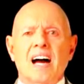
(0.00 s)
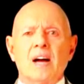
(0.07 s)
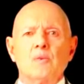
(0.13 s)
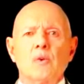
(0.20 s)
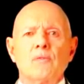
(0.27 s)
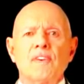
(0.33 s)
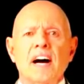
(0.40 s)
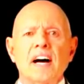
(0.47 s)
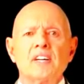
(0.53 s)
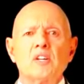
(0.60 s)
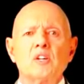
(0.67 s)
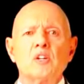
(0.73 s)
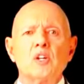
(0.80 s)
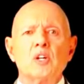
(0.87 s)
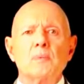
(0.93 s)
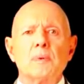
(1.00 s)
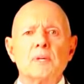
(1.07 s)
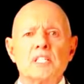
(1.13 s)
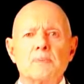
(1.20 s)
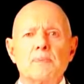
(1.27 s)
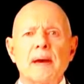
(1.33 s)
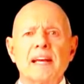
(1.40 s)
I will value your
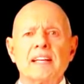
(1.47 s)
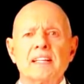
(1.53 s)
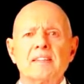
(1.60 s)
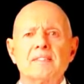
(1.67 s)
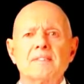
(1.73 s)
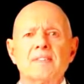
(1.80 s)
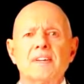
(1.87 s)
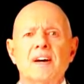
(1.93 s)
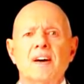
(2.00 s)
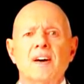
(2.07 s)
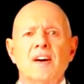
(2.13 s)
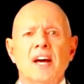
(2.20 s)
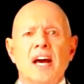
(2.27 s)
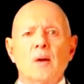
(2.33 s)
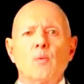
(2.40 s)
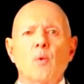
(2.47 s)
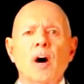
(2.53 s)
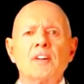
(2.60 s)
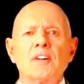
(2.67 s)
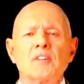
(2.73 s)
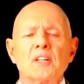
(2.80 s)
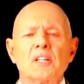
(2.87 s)
perspective and
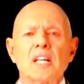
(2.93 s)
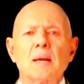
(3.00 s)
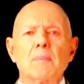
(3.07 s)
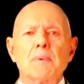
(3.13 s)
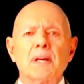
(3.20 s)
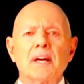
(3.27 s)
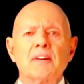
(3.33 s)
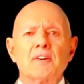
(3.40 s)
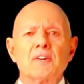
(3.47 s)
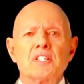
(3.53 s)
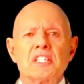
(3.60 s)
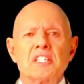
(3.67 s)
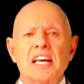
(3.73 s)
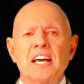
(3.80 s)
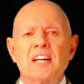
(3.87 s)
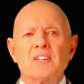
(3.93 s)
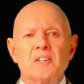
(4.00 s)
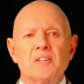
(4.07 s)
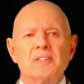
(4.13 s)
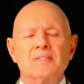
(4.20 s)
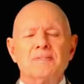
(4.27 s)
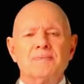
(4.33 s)
want to deeply understand
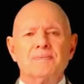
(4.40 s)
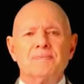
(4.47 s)
you.